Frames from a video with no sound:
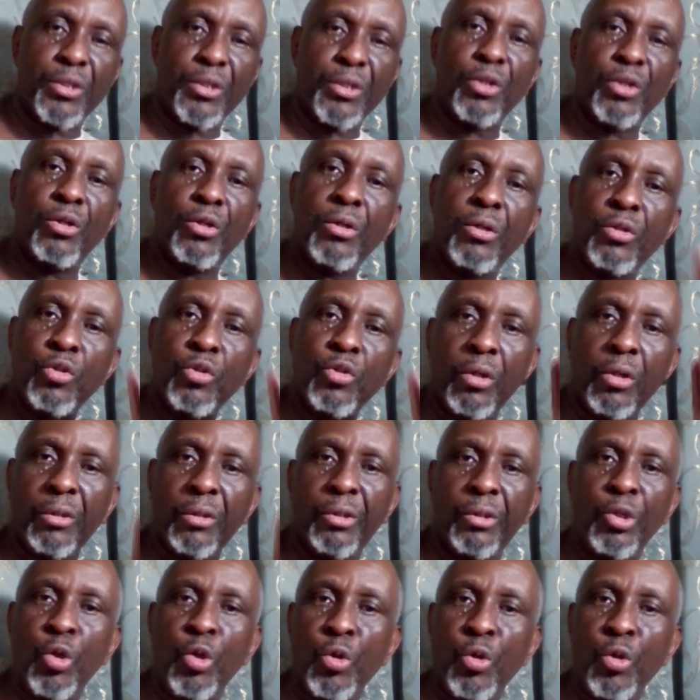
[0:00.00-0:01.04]
to
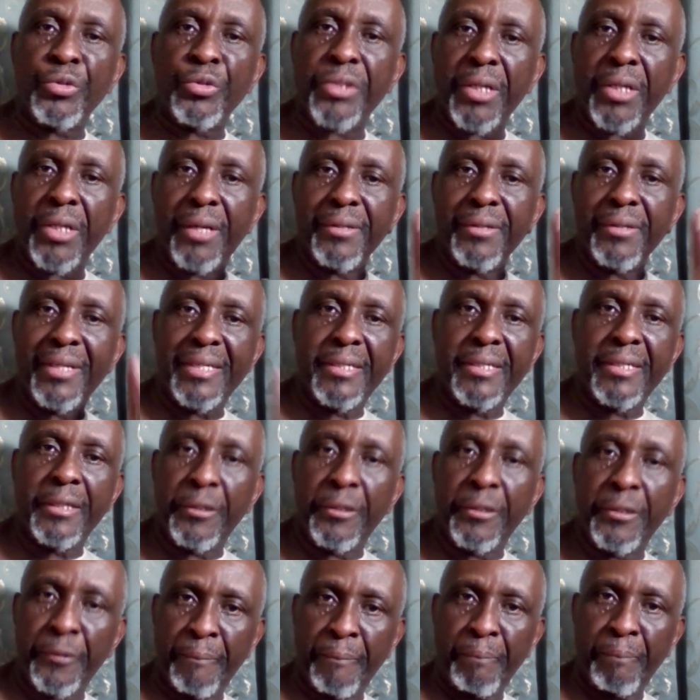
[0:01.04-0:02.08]
close deal
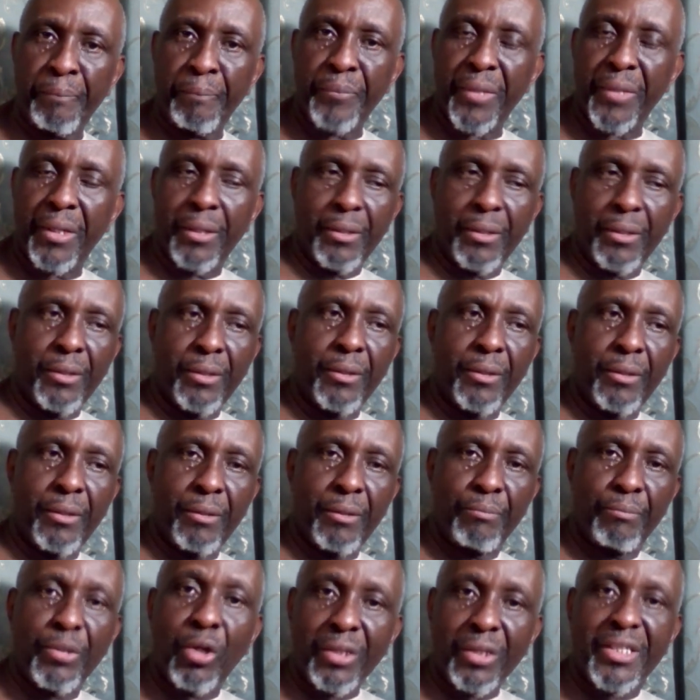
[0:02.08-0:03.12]

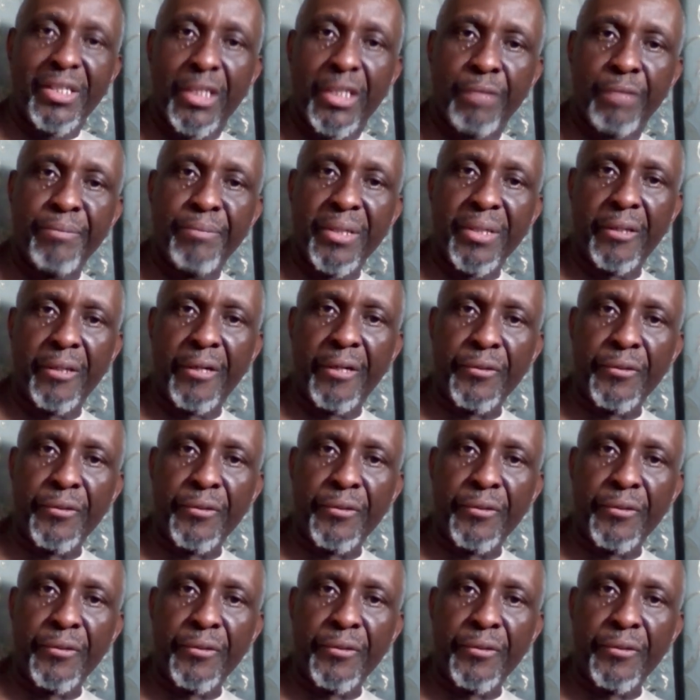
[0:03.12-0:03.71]
because it's business.